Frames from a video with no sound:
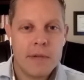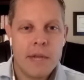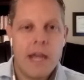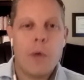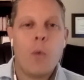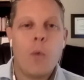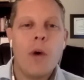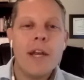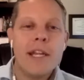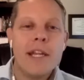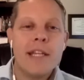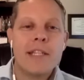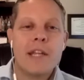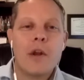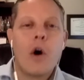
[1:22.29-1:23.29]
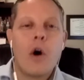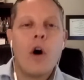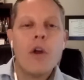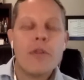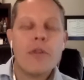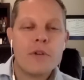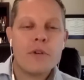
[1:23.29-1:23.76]
And what is an
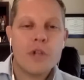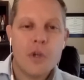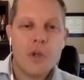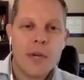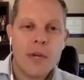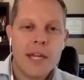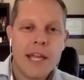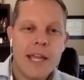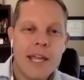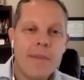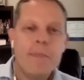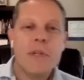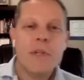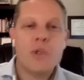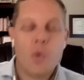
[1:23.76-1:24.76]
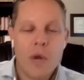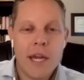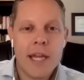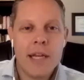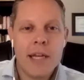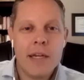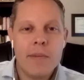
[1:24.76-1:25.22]
author doing in
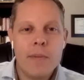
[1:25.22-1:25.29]
between